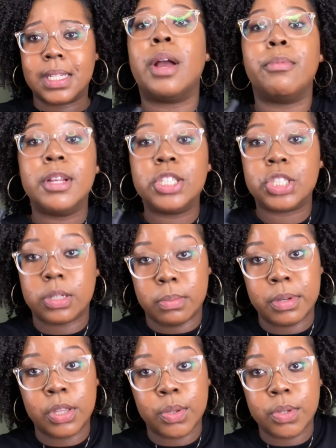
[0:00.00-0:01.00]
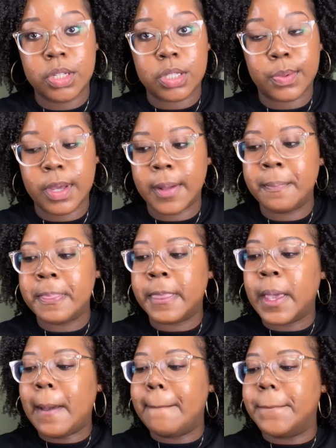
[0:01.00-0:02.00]
I really should have been through this away,
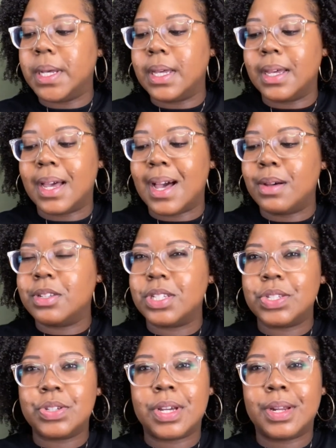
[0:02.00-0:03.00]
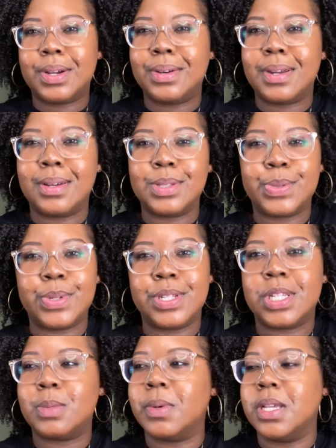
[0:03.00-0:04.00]
but I was just trying to hold on to it
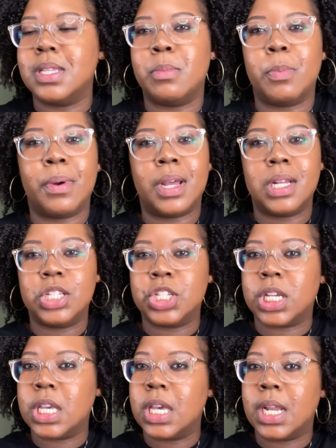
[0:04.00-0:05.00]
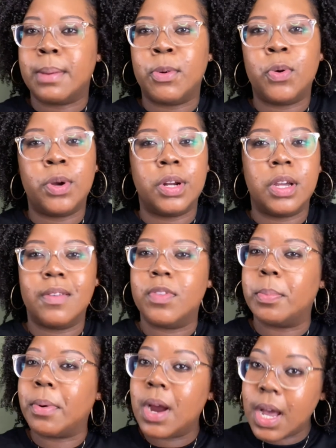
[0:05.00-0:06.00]
just because I'm a product junkie and I'm a hoarder of the
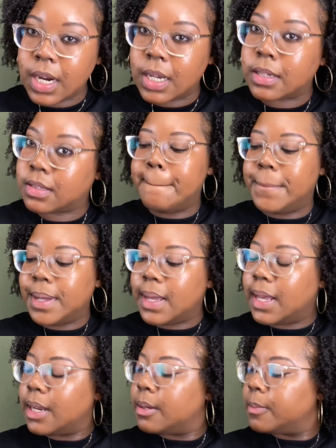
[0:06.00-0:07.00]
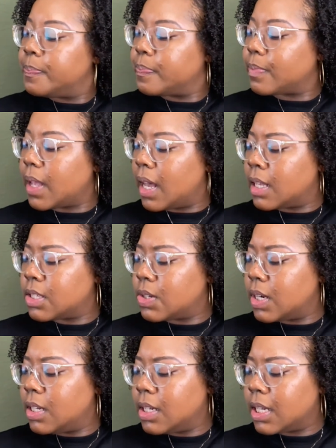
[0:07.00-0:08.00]
products. But I
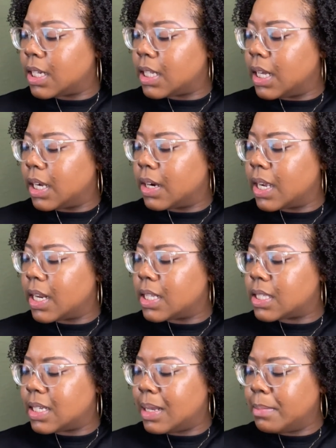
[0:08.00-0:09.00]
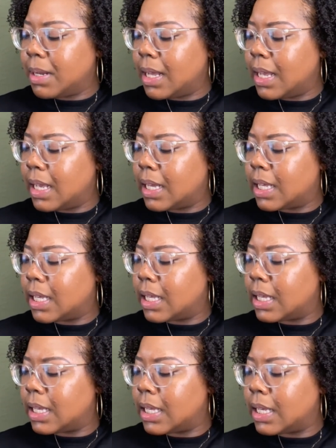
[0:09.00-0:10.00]
started looking at the ingredients and I'm like,
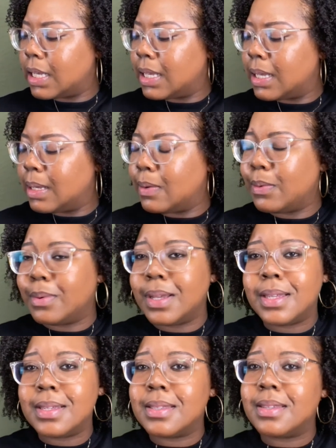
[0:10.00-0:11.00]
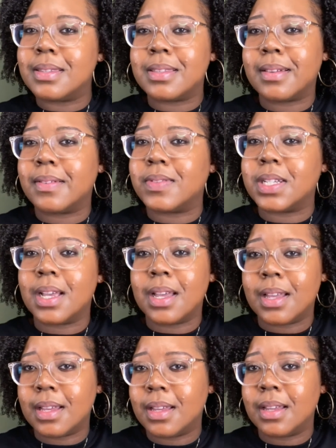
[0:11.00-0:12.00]
what is this stuff,
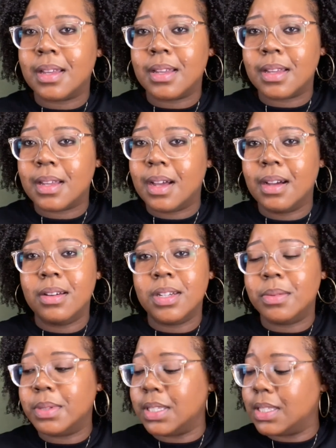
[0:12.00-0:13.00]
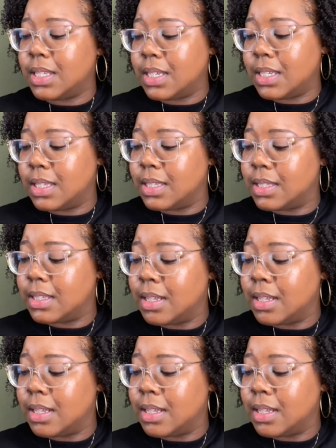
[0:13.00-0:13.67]
child? I don't know what this is.